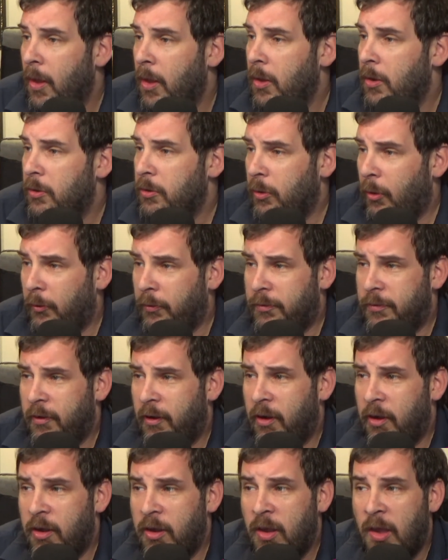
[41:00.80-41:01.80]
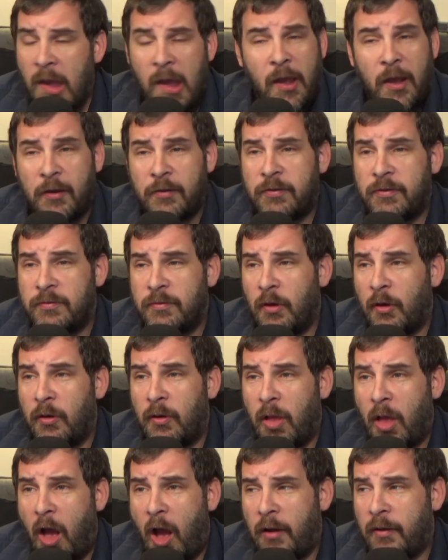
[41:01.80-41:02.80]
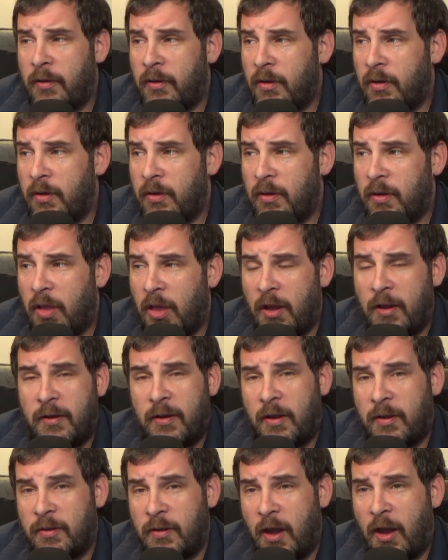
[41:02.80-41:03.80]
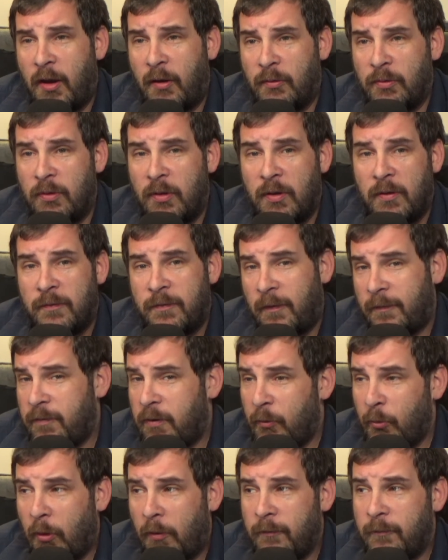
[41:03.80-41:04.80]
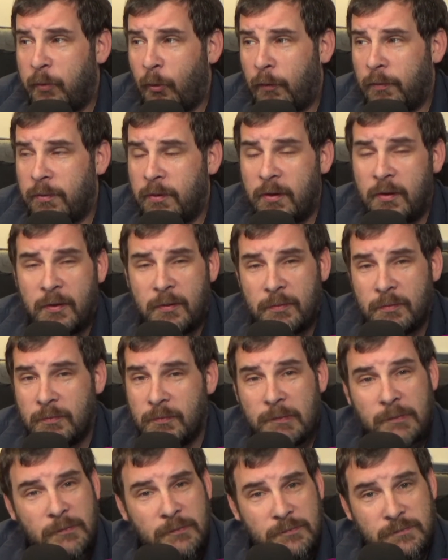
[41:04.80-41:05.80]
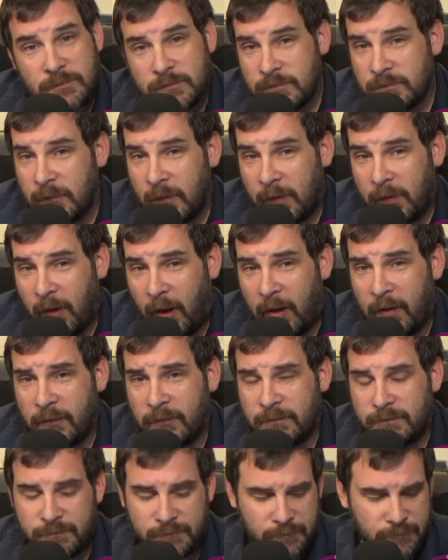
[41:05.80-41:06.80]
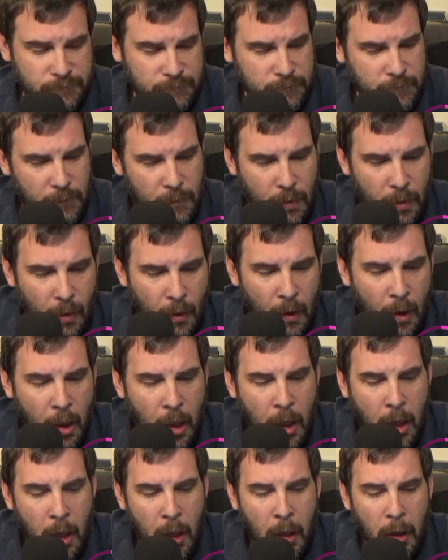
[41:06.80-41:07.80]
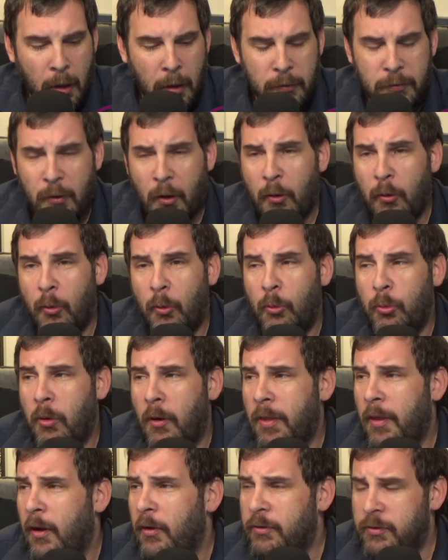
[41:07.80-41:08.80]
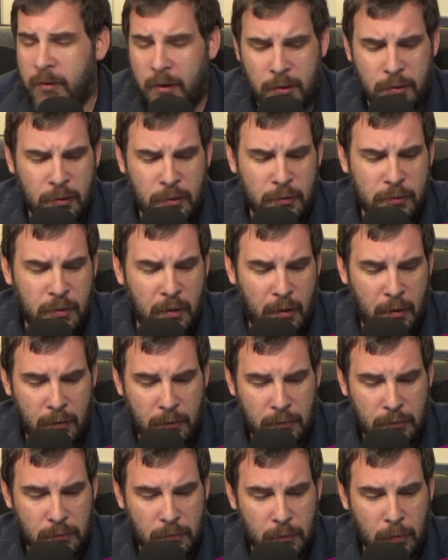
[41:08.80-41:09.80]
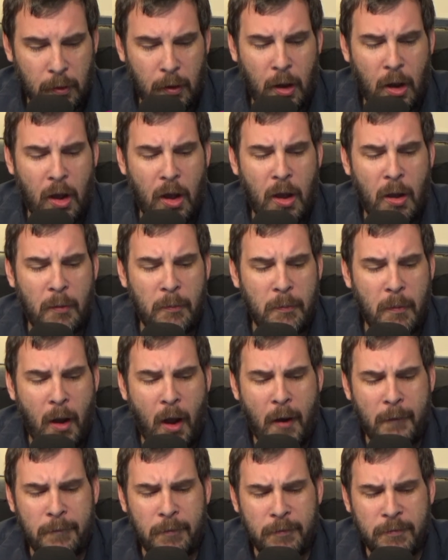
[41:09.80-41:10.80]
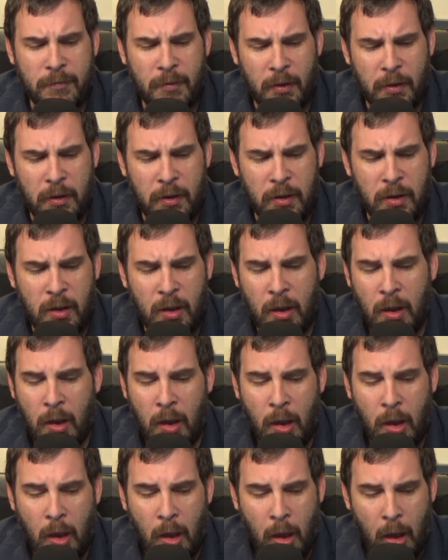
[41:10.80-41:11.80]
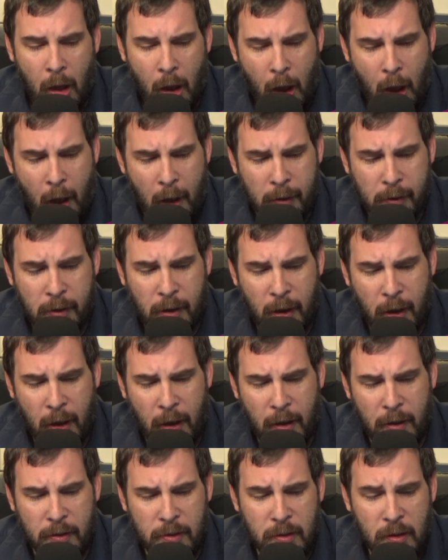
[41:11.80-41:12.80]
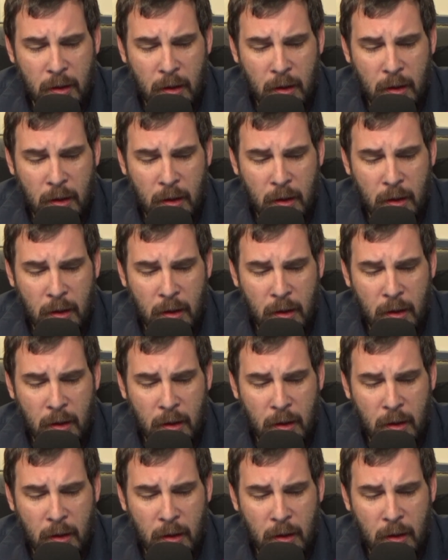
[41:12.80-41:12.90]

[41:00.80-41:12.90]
you'll see it's still clock clinking down, 51:14. See? So what else can you do? Obviously, I can